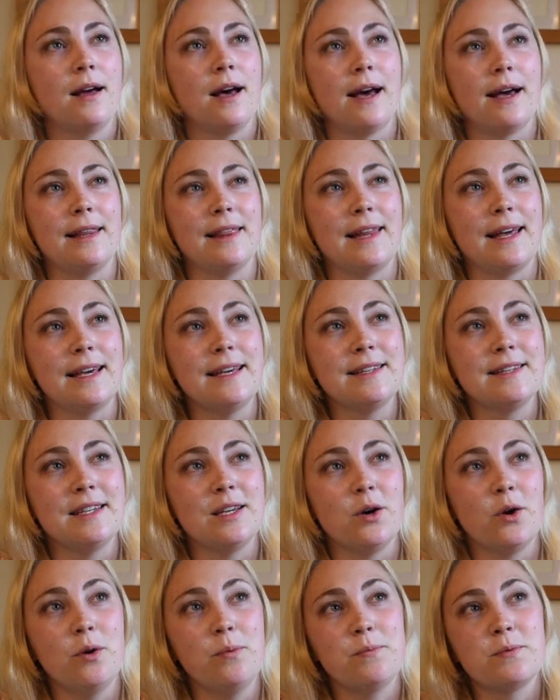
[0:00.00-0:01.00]
I like
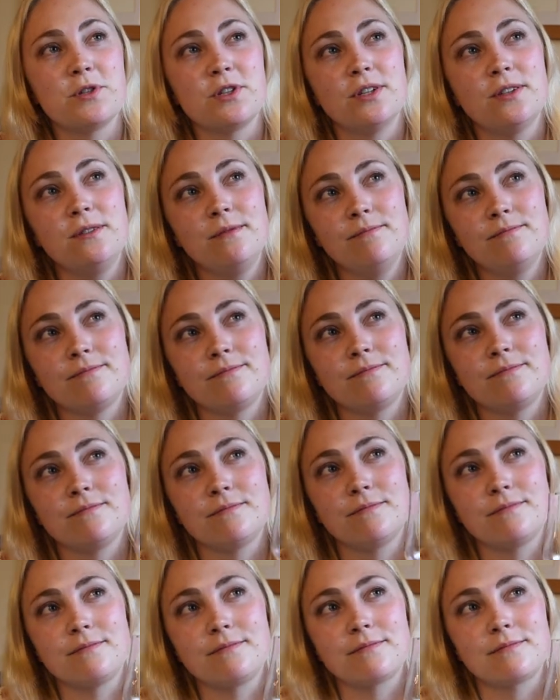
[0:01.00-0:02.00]
the option
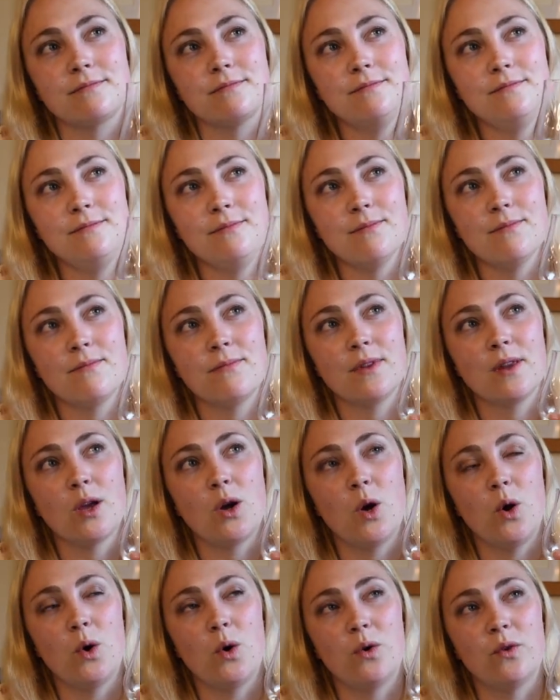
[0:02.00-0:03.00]

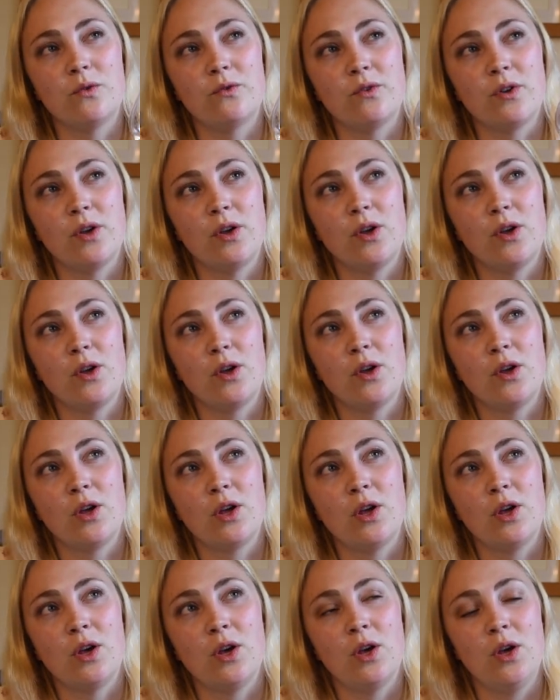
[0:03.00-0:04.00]
of
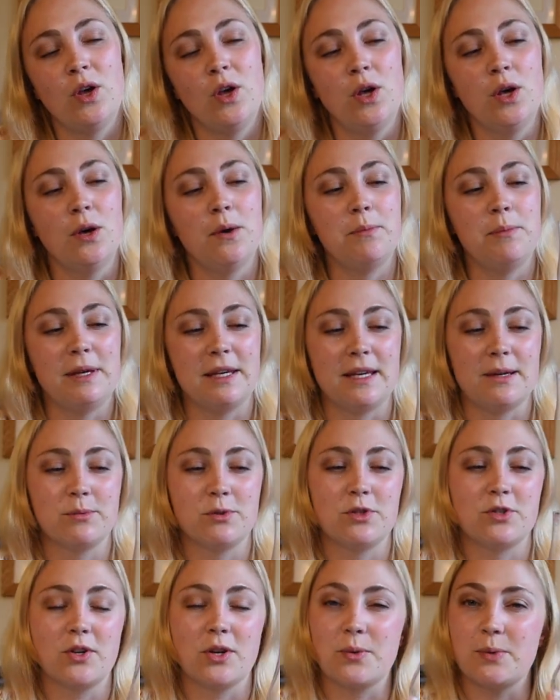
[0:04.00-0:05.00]
being able
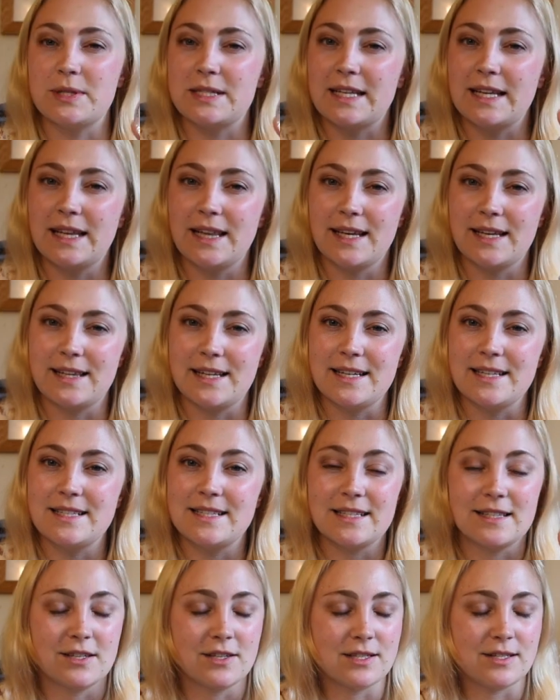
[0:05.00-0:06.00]
to drink whiskey like
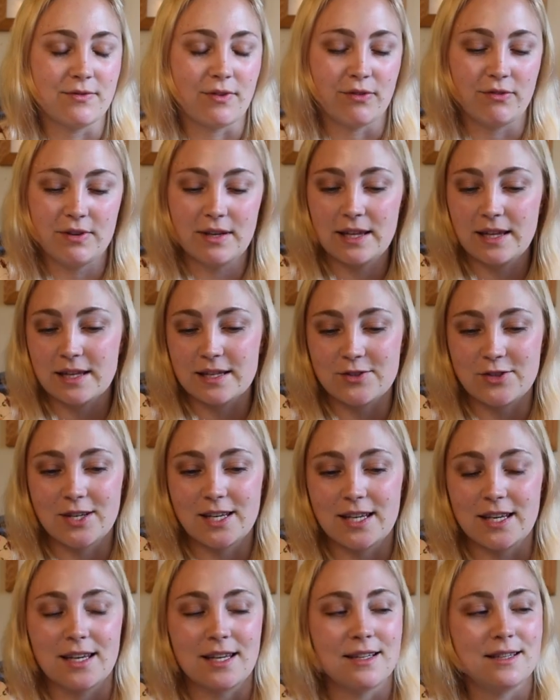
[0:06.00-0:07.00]
this, because if I feel like
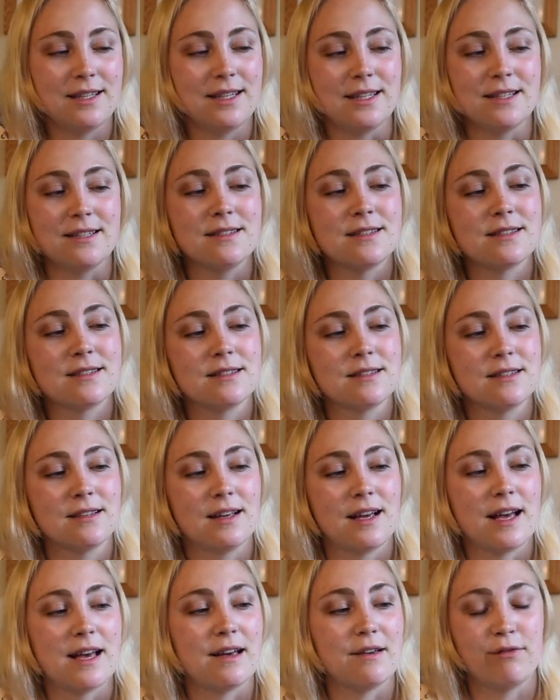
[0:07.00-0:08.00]
drinking it neat
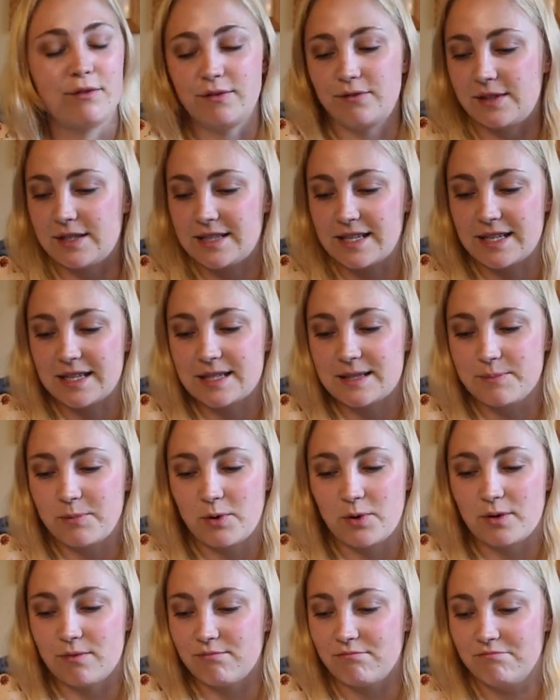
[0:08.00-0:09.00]
at
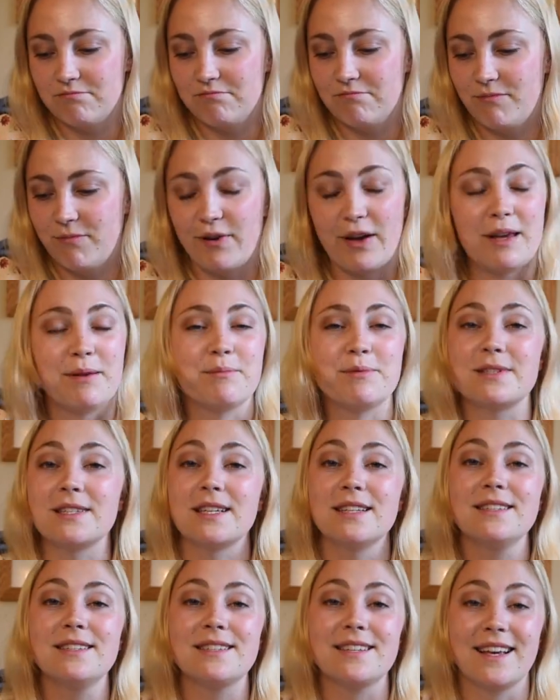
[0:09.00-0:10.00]

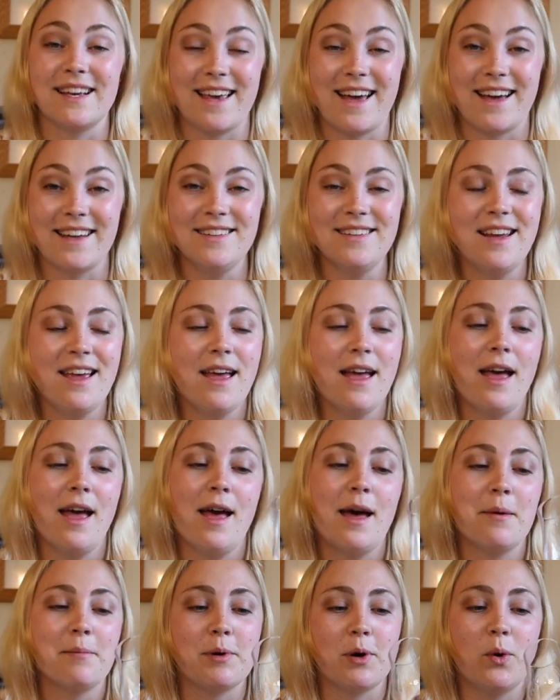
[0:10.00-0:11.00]
56.5%, I can.
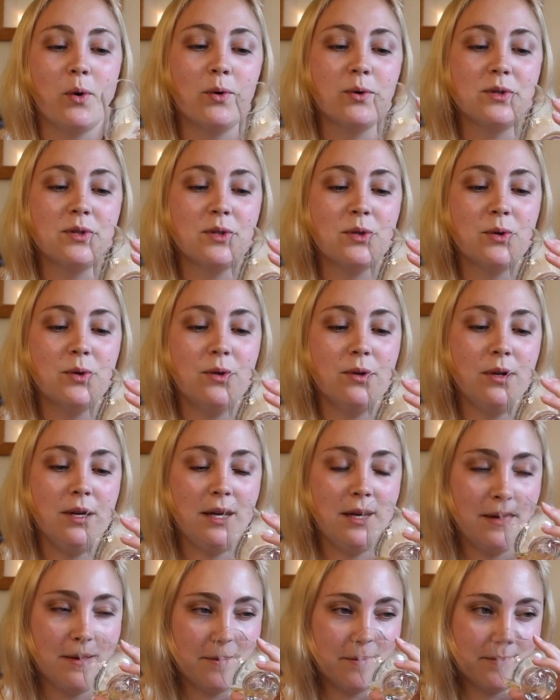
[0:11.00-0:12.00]
But also,
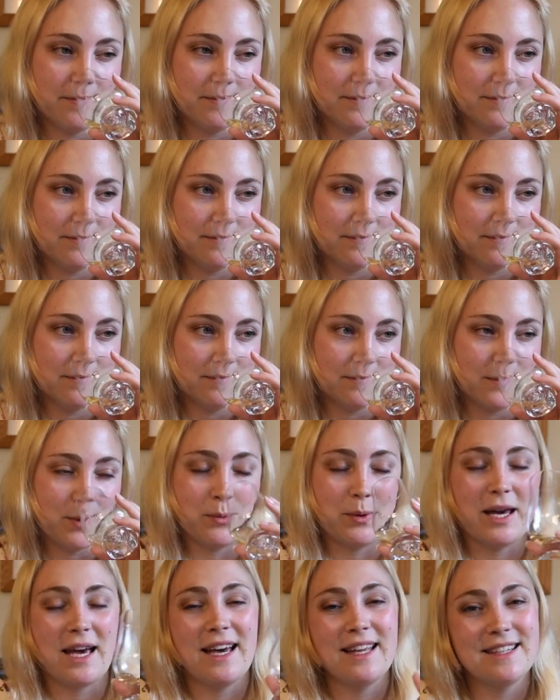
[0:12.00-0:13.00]
when
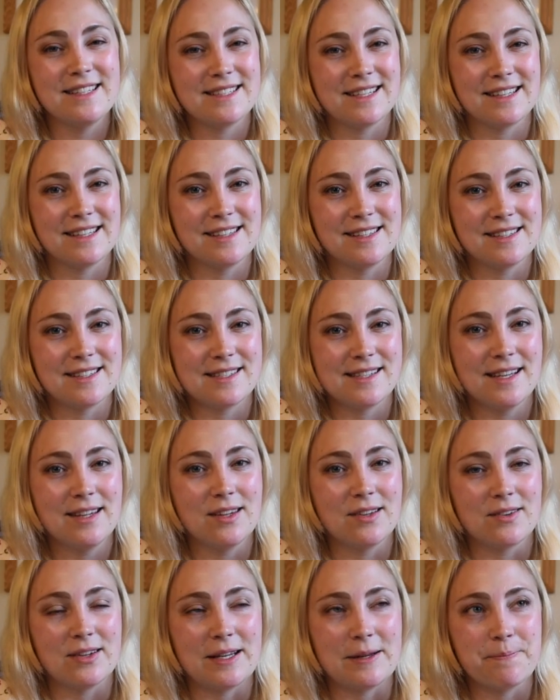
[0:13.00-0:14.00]
we had this at the
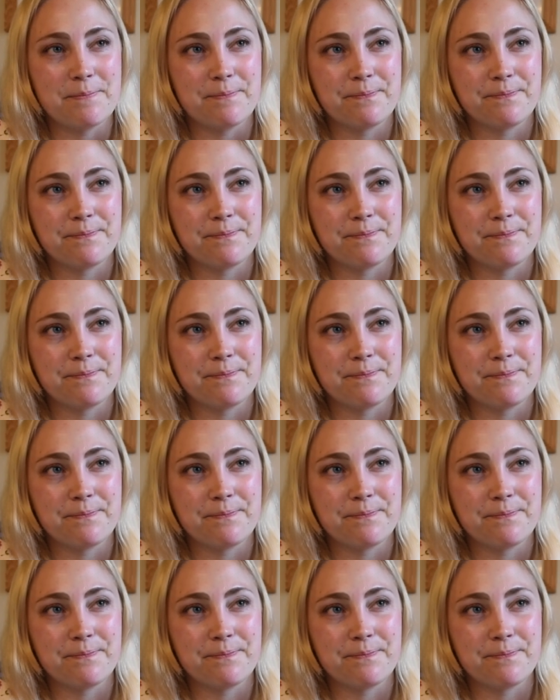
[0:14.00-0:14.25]
distillery,